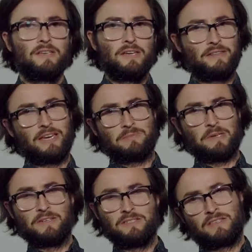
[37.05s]
And that's
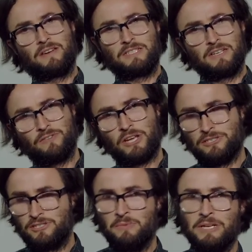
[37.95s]
because the idea of an
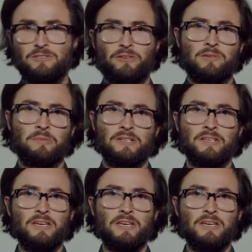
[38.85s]
HTML document